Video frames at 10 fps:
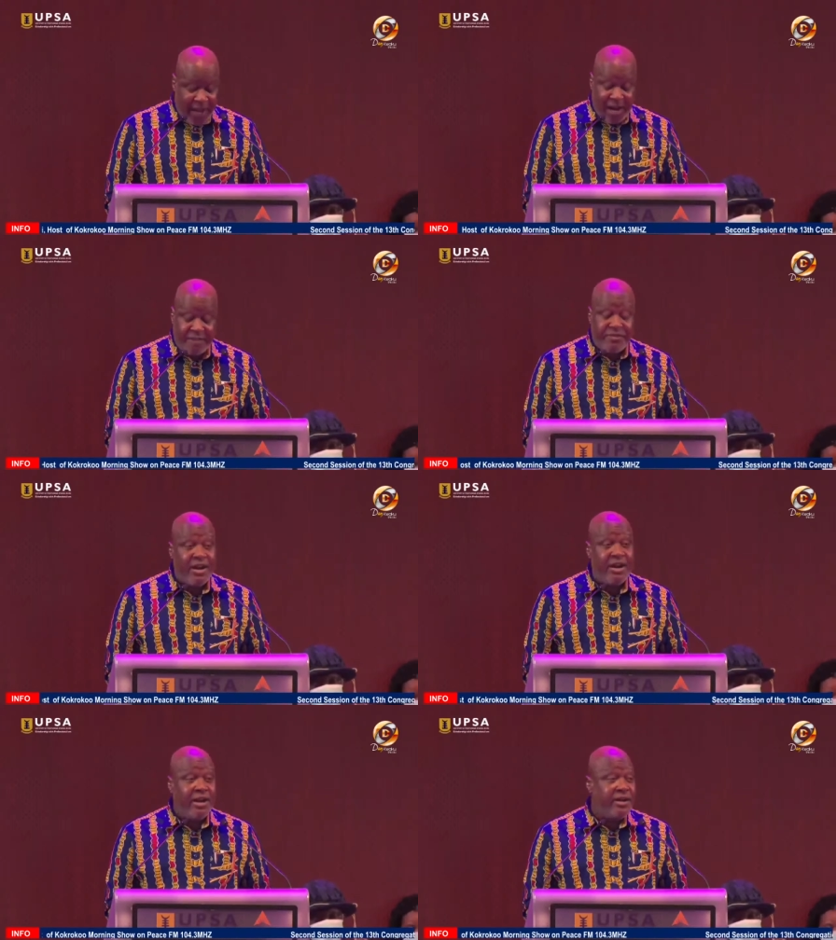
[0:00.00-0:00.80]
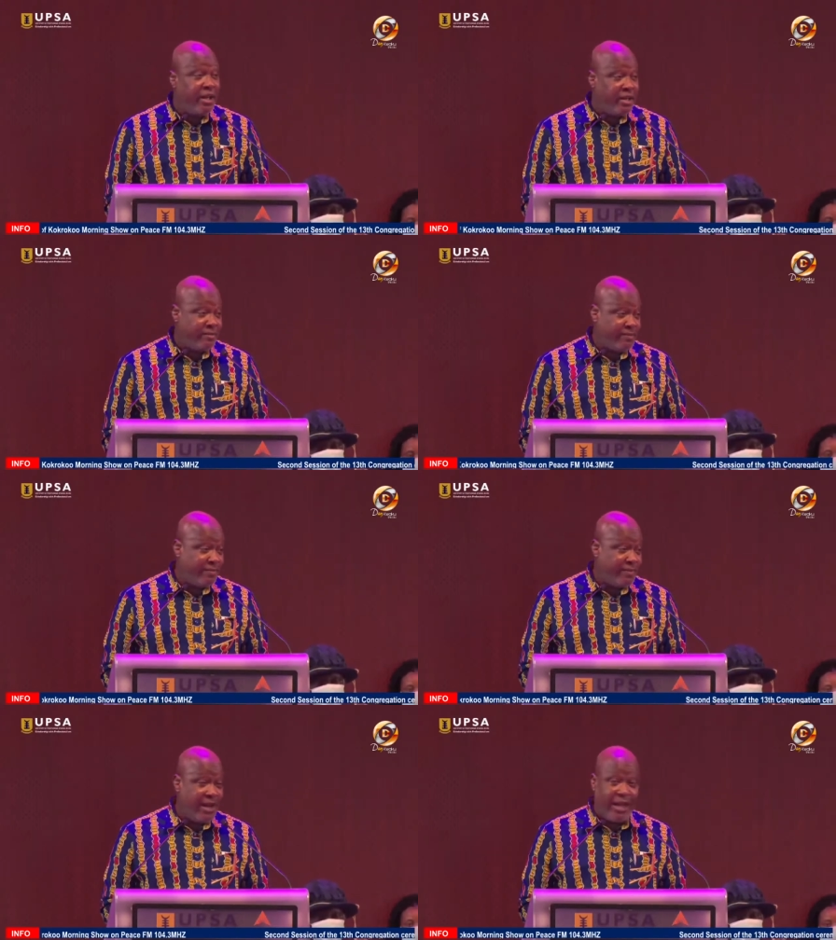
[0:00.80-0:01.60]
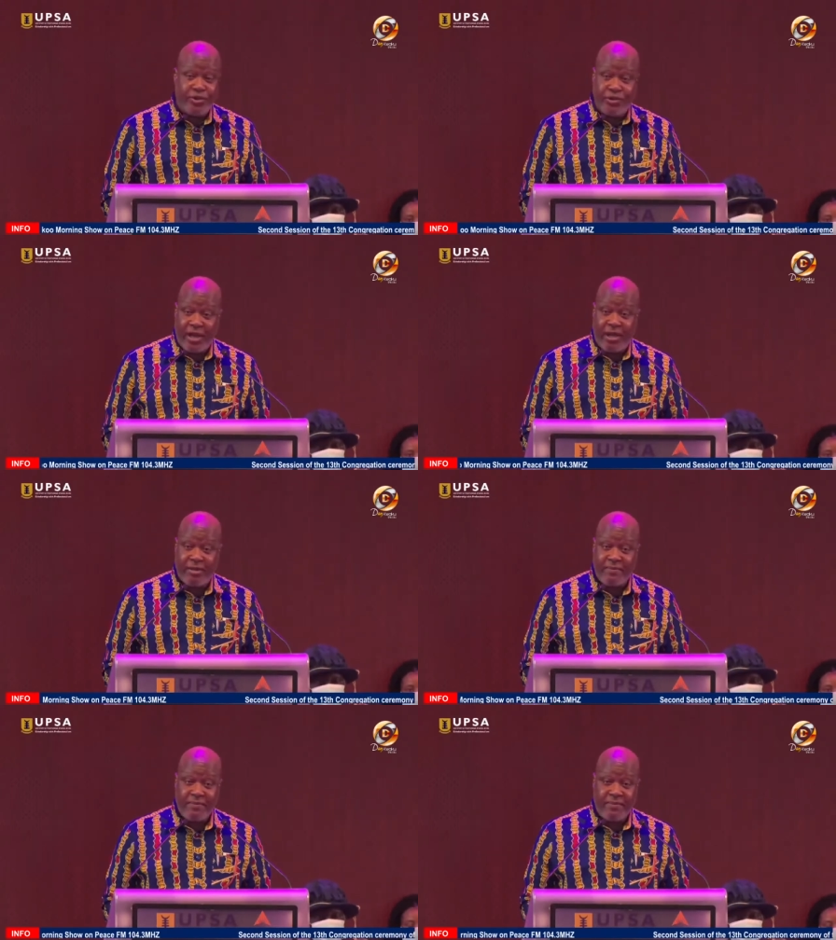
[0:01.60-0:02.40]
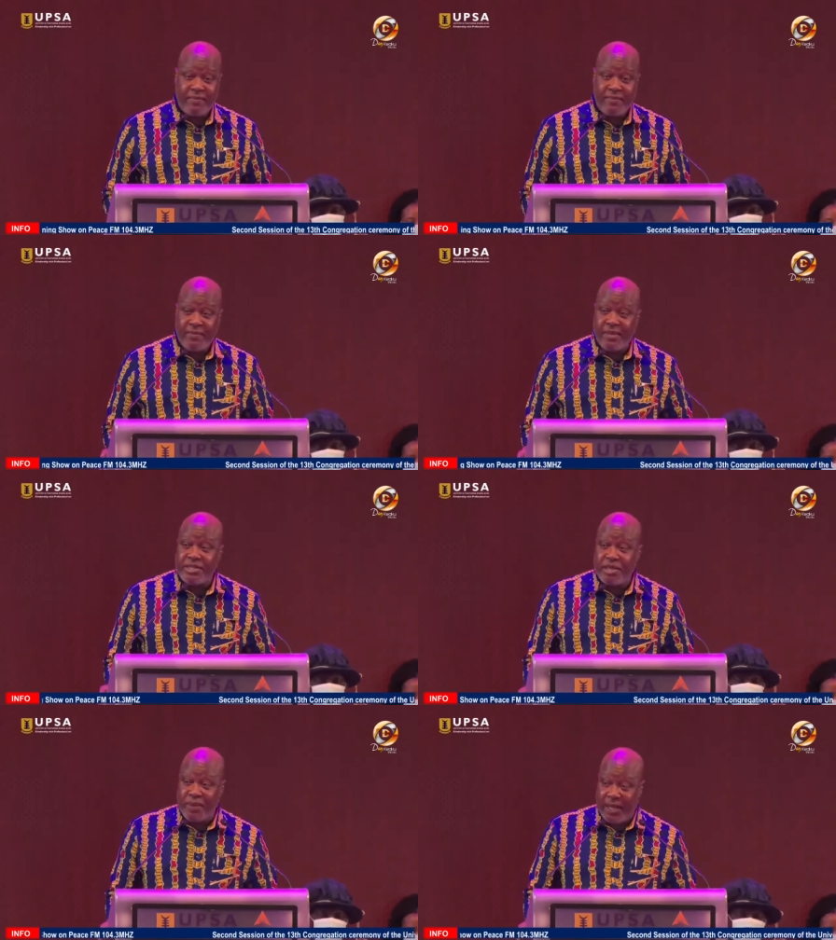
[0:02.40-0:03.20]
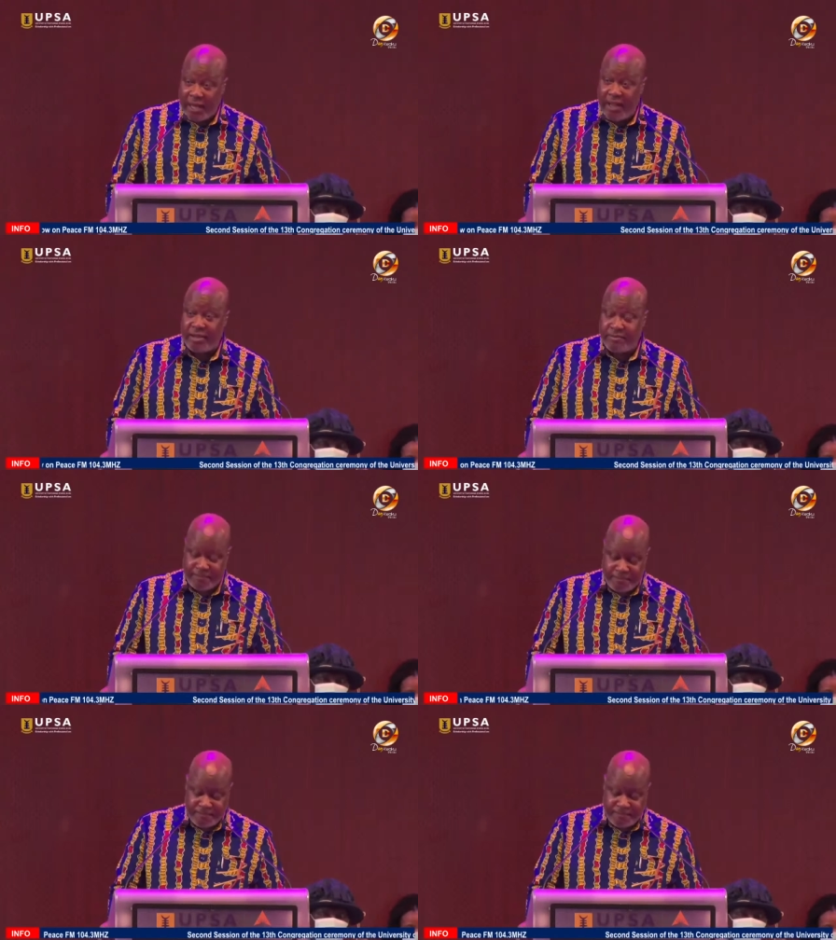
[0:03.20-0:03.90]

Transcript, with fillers: And after an ending like today, there's a beginning.